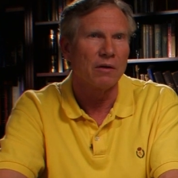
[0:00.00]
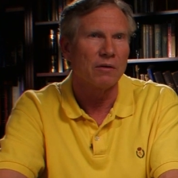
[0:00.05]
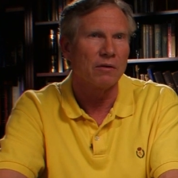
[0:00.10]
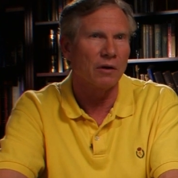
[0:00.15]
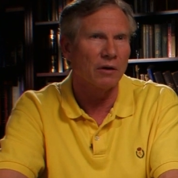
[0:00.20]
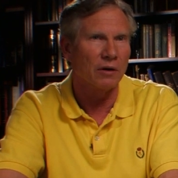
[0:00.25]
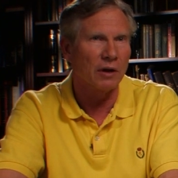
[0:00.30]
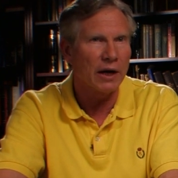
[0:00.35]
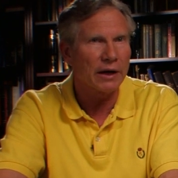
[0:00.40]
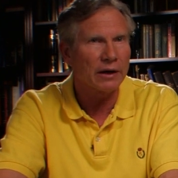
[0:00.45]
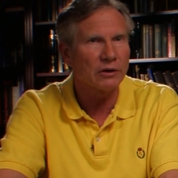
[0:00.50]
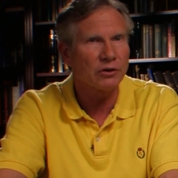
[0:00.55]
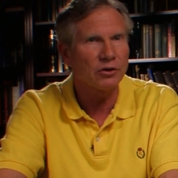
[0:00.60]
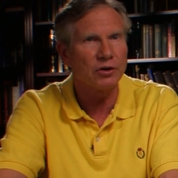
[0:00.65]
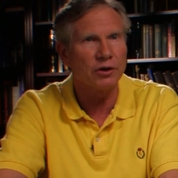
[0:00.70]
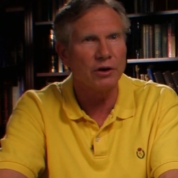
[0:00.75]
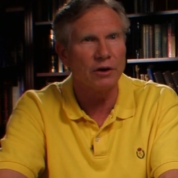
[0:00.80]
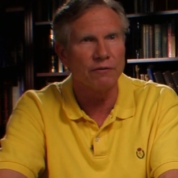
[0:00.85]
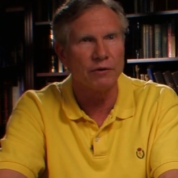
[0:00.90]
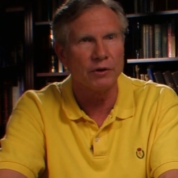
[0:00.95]
The
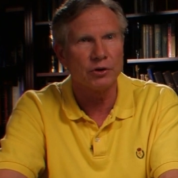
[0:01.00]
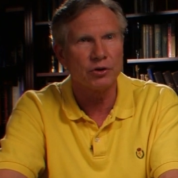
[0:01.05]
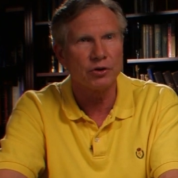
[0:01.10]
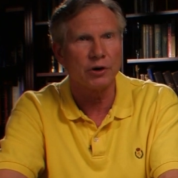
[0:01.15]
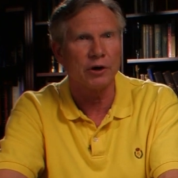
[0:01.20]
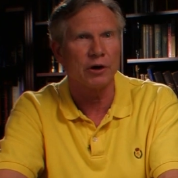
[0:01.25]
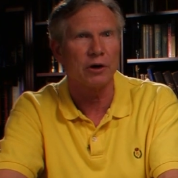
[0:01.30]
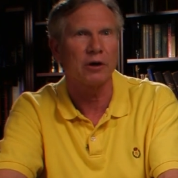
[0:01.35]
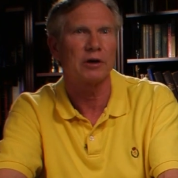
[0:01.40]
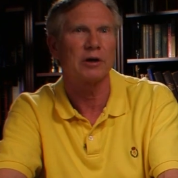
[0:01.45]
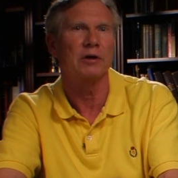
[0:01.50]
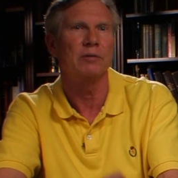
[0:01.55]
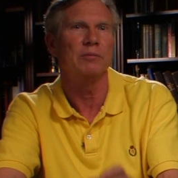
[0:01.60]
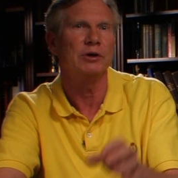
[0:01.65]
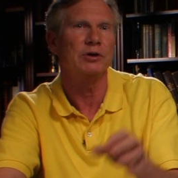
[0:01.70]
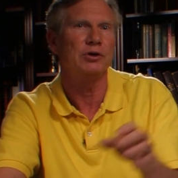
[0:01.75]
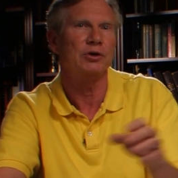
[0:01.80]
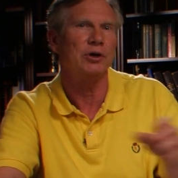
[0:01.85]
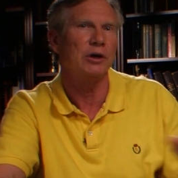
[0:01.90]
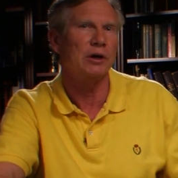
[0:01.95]
legacy of this error can
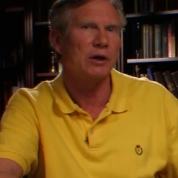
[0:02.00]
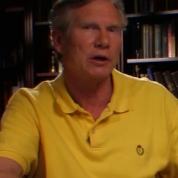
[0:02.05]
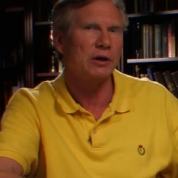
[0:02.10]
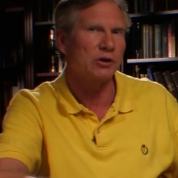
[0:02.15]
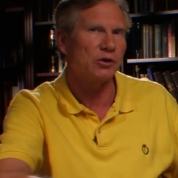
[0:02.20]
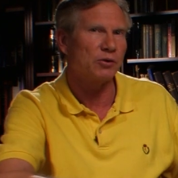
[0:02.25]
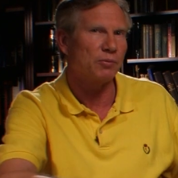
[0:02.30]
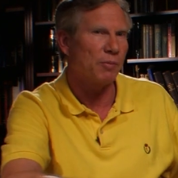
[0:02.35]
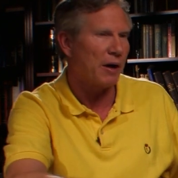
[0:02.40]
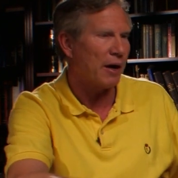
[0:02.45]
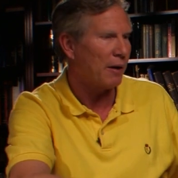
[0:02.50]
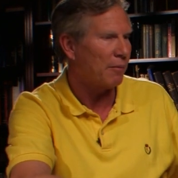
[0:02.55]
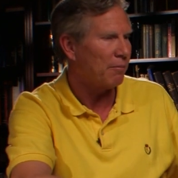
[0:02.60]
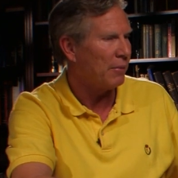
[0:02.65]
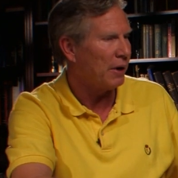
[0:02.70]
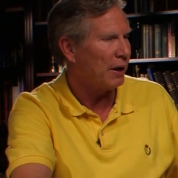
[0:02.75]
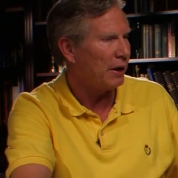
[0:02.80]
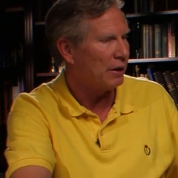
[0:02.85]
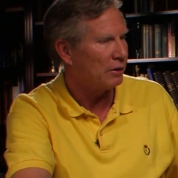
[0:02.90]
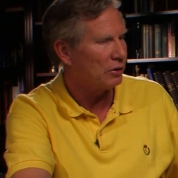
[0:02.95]
be seen on this map
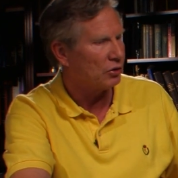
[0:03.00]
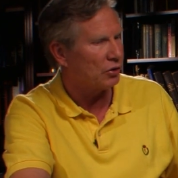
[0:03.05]
made in